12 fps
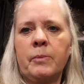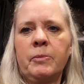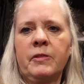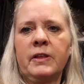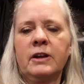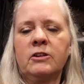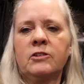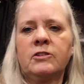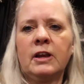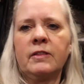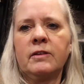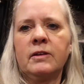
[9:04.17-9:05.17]
up, and then I just
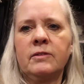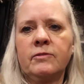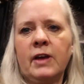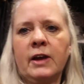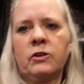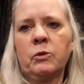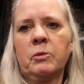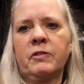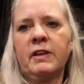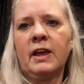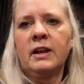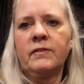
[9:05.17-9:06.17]
take the vacuum
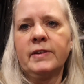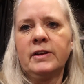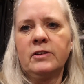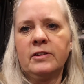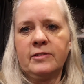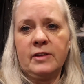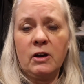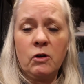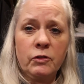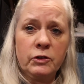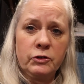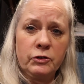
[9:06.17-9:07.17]
with the end of it and just suck
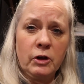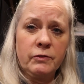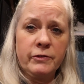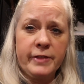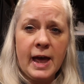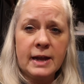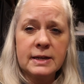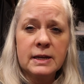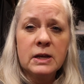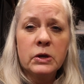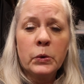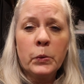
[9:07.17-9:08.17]
all the dirt off of that.
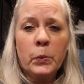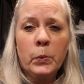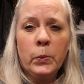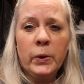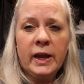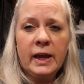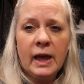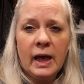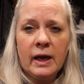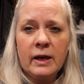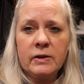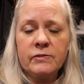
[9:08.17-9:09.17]
We
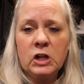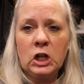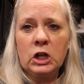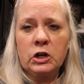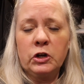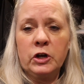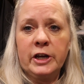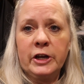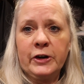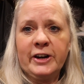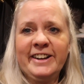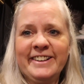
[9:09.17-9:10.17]
have a lot of dog
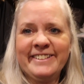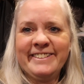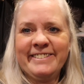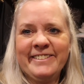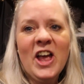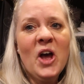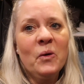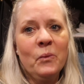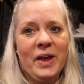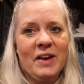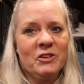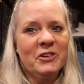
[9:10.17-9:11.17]
hair.
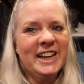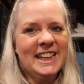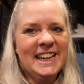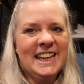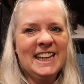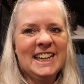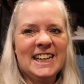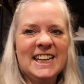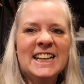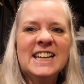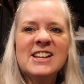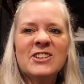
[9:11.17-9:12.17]
We have a Wrigley.
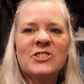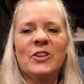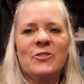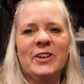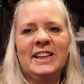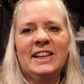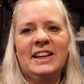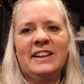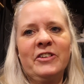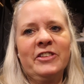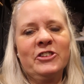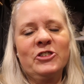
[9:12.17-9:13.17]
With Wrigley
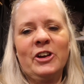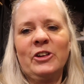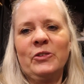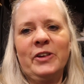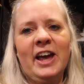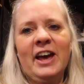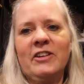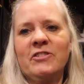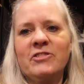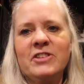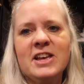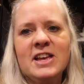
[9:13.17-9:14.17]
or in the trailer, we
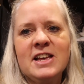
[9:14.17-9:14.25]
have